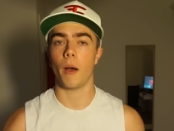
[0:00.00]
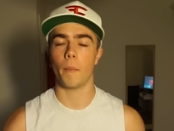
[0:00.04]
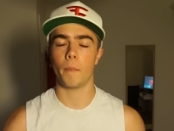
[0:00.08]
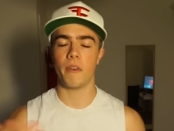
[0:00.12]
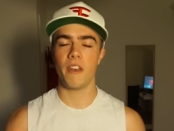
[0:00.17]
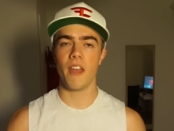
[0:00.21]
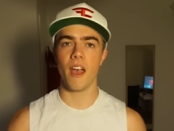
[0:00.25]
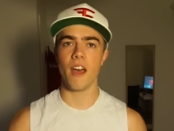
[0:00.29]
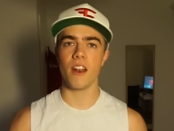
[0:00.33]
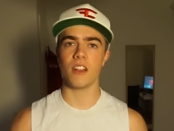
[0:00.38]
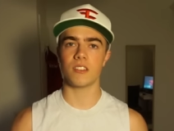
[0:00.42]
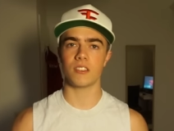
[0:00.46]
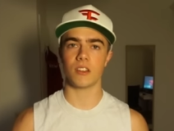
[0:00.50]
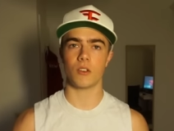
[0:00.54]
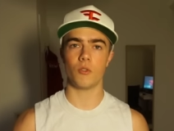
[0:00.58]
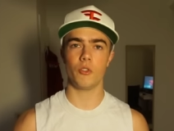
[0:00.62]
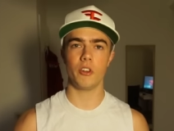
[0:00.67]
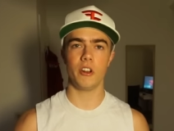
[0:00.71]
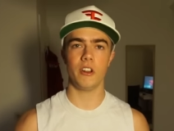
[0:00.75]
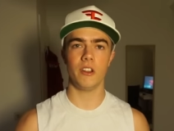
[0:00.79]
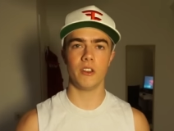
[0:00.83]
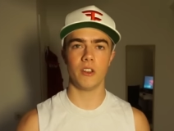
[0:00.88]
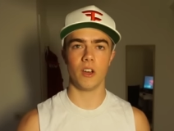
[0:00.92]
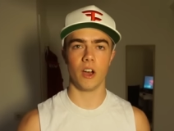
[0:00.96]
Bananas are
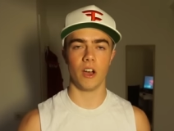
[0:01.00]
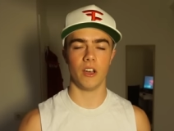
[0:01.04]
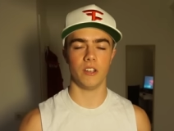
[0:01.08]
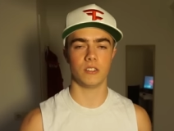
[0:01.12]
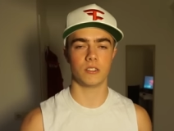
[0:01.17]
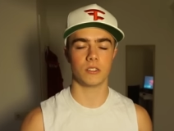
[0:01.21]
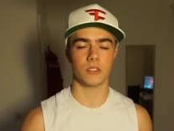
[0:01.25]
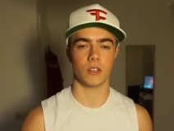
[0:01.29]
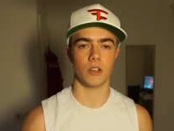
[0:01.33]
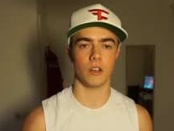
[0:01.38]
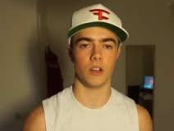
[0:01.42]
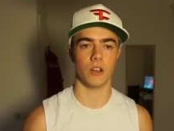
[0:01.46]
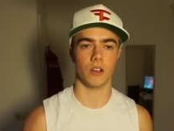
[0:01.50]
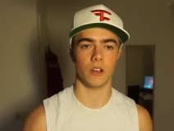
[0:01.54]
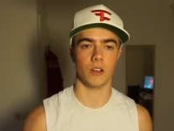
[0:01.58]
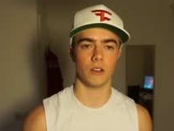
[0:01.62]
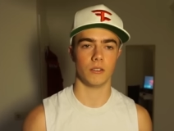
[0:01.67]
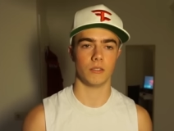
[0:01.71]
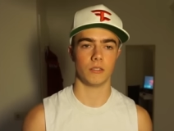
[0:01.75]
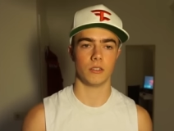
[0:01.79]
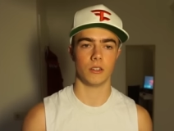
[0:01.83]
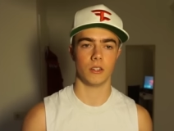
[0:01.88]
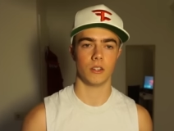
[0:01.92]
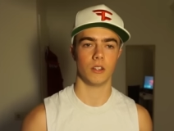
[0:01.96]
really nice. Uh,